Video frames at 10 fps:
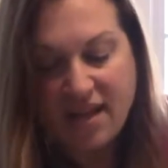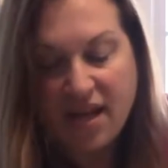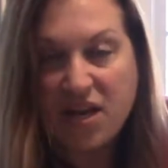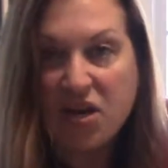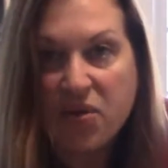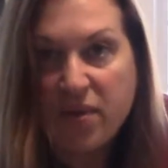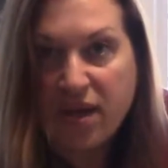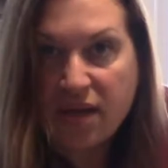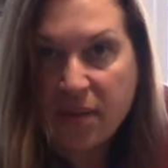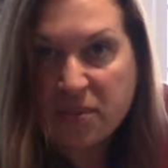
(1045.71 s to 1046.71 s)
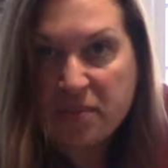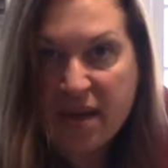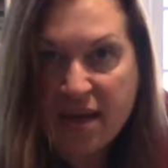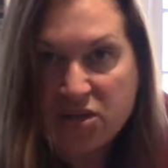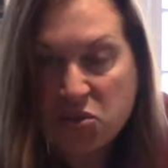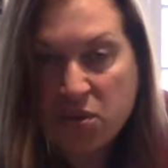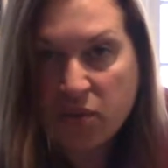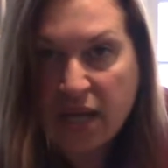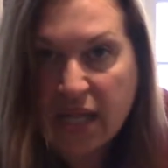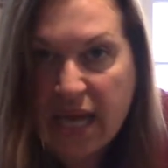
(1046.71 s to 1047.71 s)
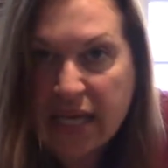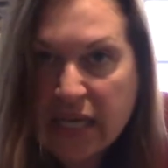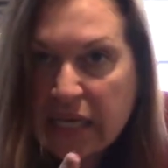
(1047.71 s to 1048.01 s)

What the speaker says: And you know what? You come to my house, you eat what I like.